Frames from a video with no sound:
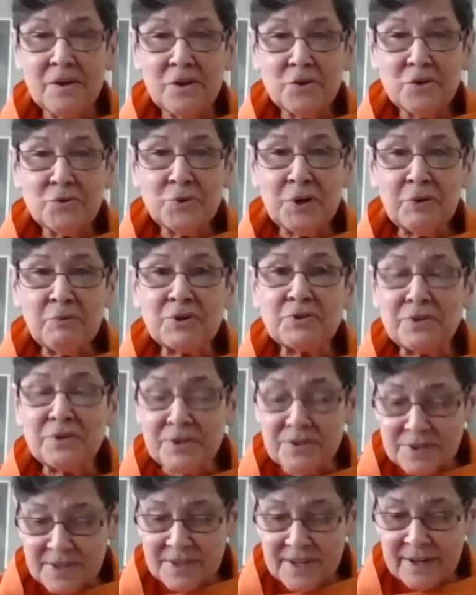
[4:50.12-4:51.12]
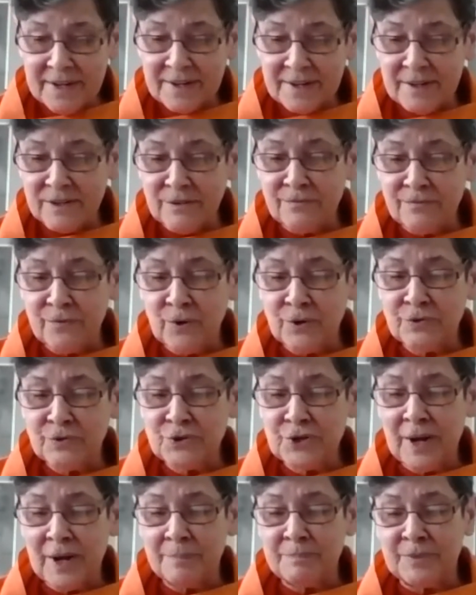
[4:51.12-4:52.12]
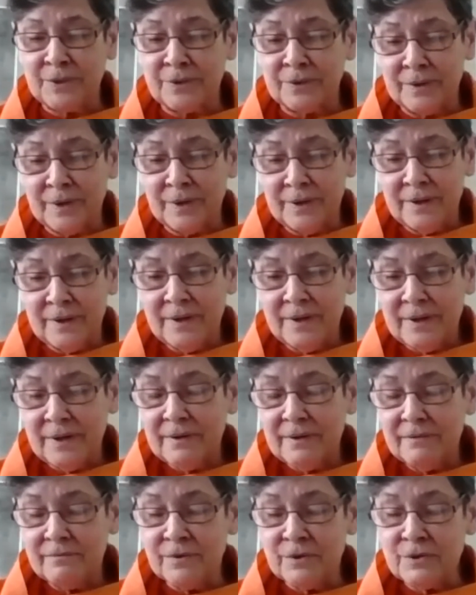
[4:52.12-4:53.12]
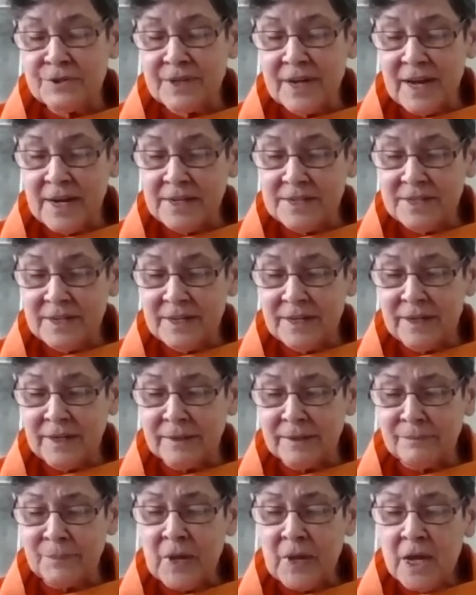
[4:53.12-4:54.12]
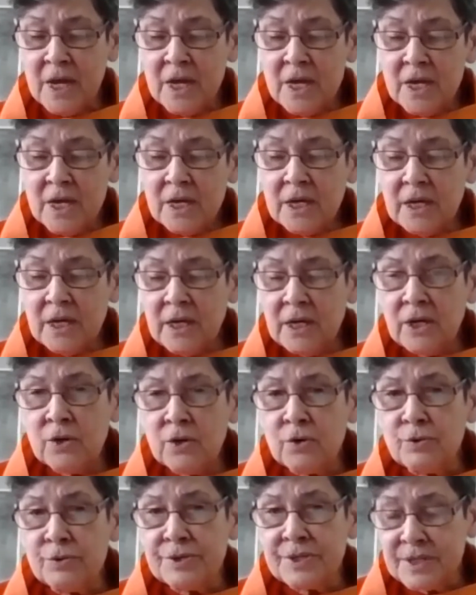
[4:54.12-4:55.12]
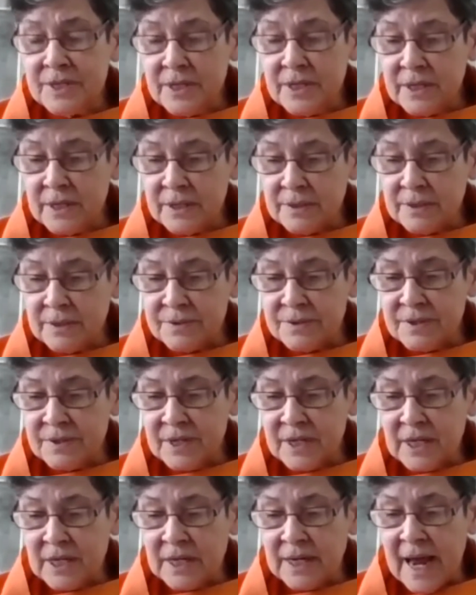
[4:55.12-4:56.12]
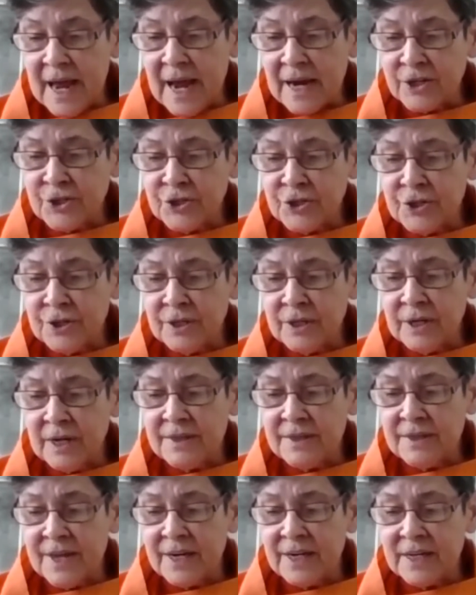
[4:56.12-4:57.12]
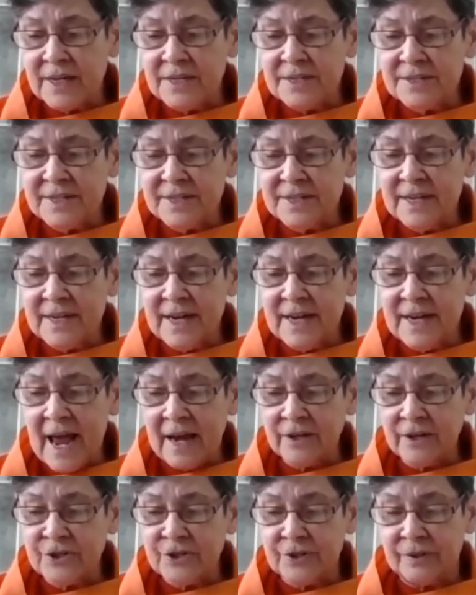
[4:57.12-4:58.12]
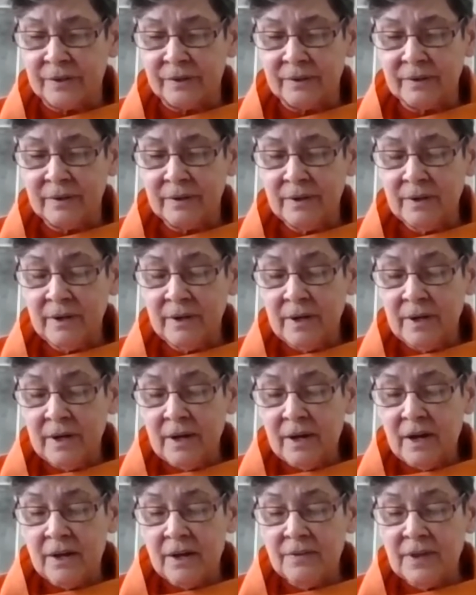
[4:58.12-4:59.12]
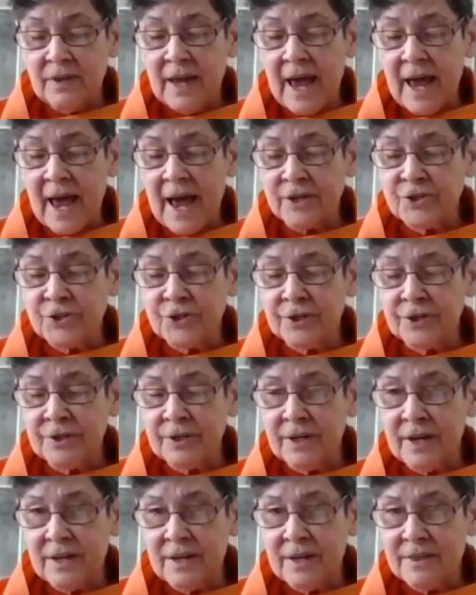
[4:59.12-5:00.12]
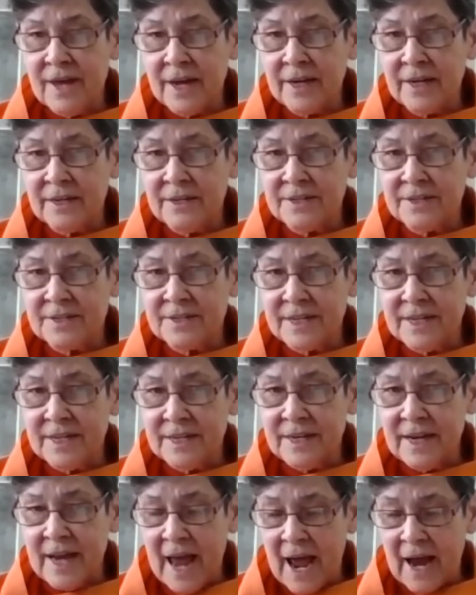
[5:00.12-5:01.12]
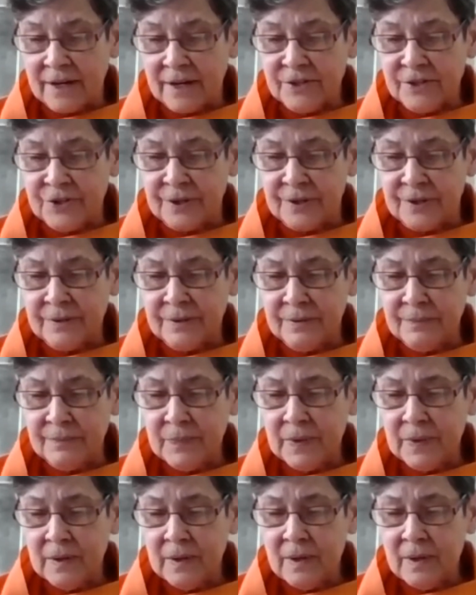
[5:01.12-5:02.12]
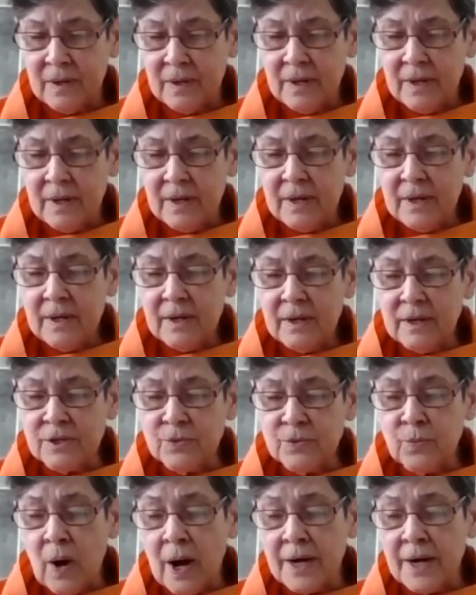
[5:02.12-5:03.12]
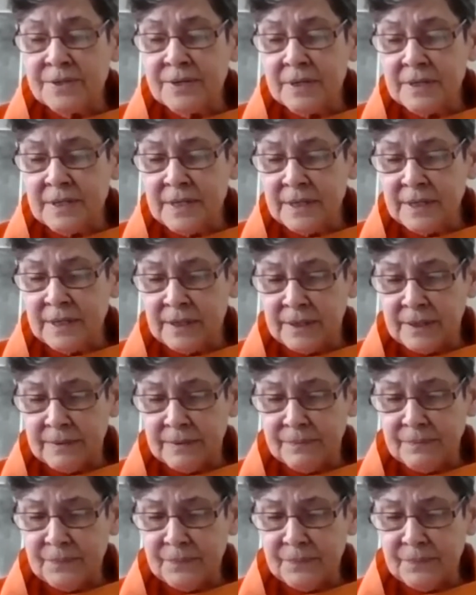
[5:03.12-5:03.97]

Sri Krishna said in the fourth chapter, verse 18, he who sees the inaction that is in action and the action that is in action, is wise indeed.